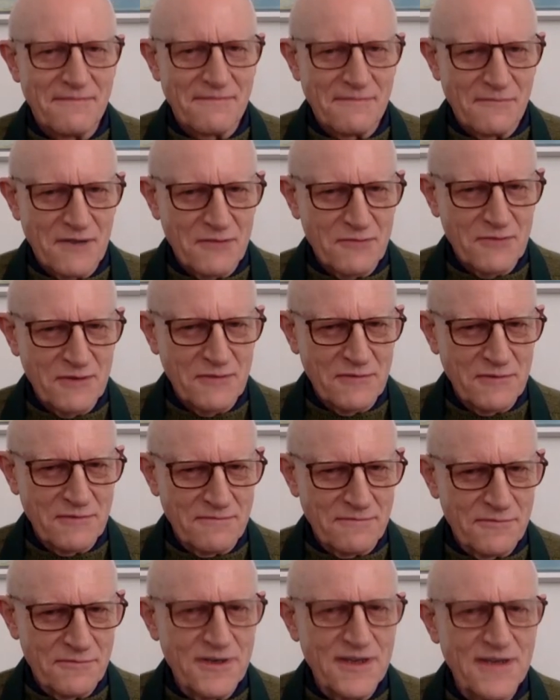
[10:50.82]
When we were
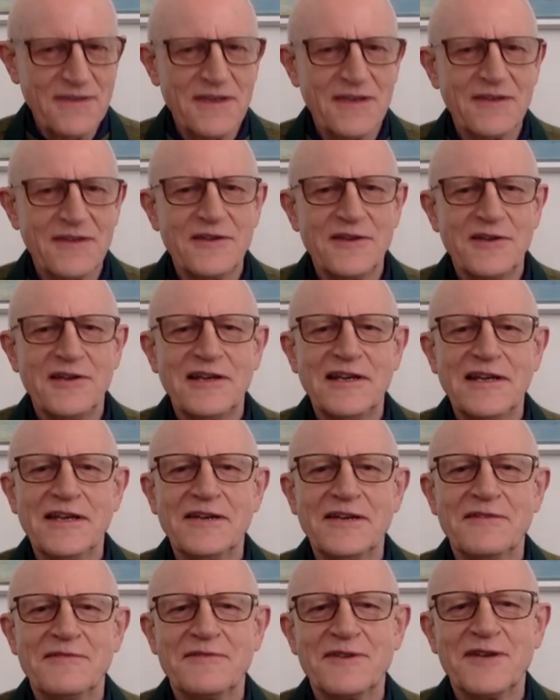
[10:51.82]
breathing
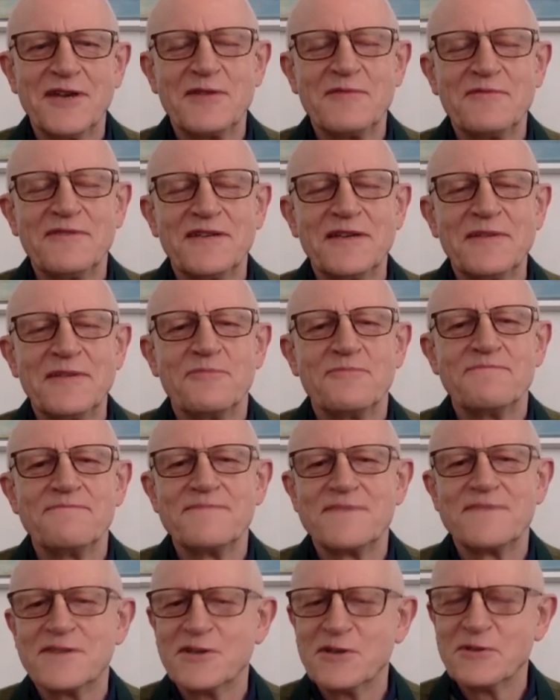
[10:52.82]
earlier, and hopefully
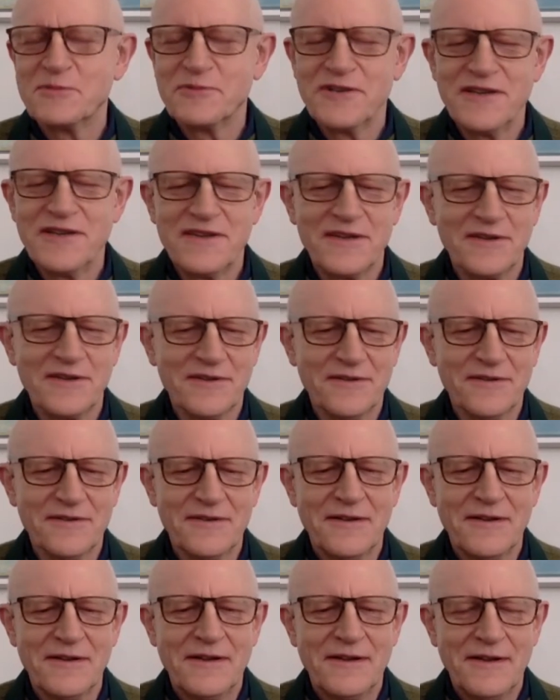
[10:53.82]
still breathing,
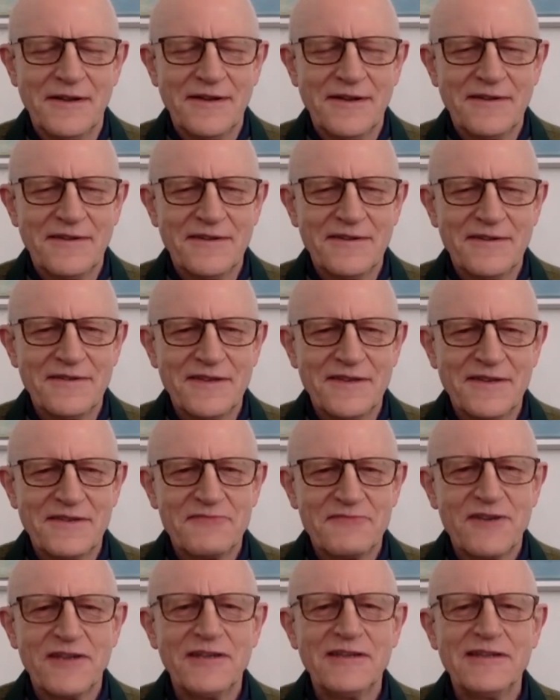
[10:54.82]

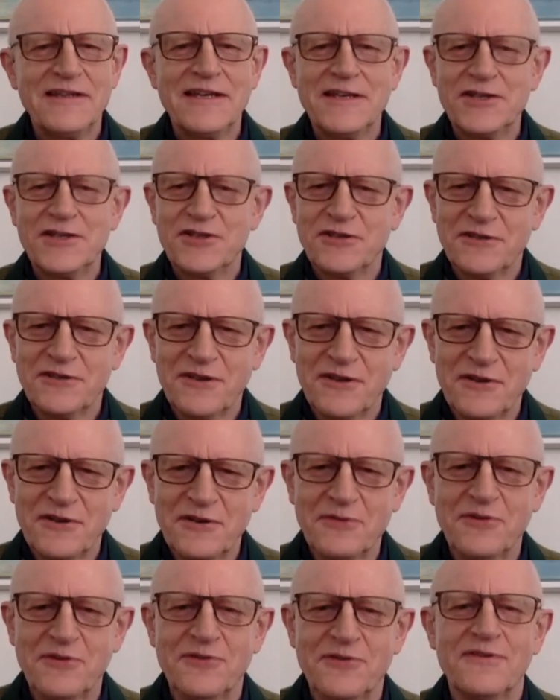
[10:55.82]
there's regulation going
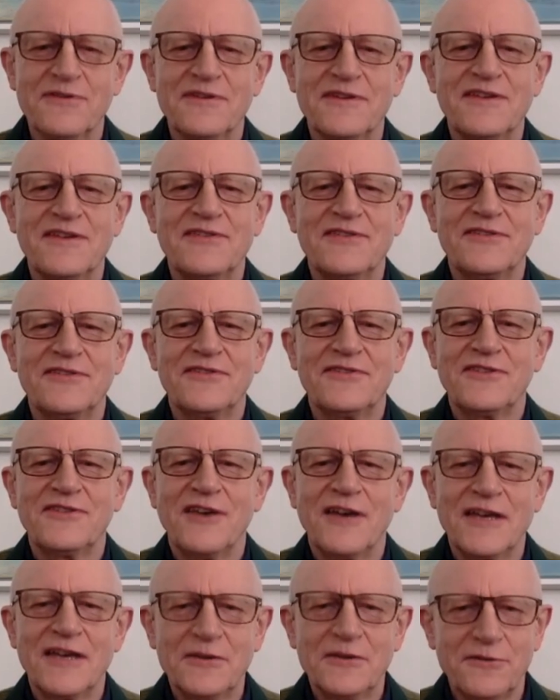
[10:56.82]
on. There's a
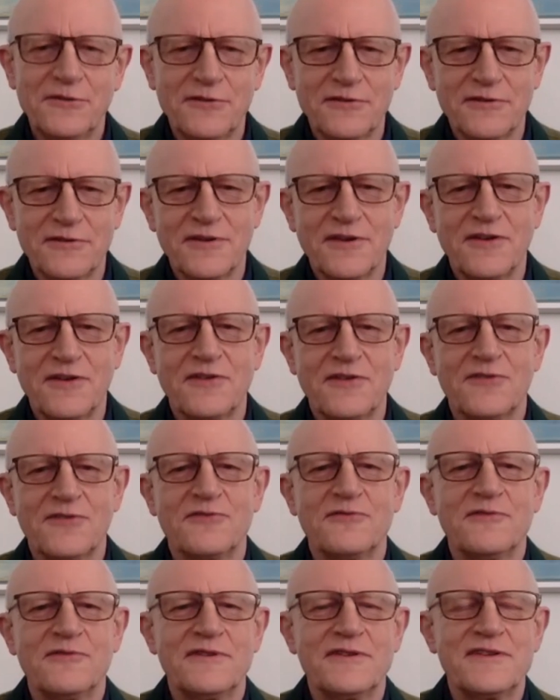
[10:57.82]
cycle going on
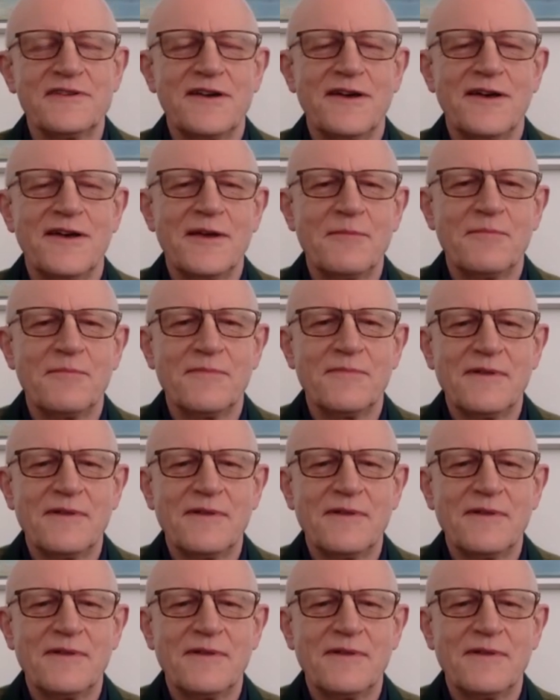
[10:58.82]
all the time.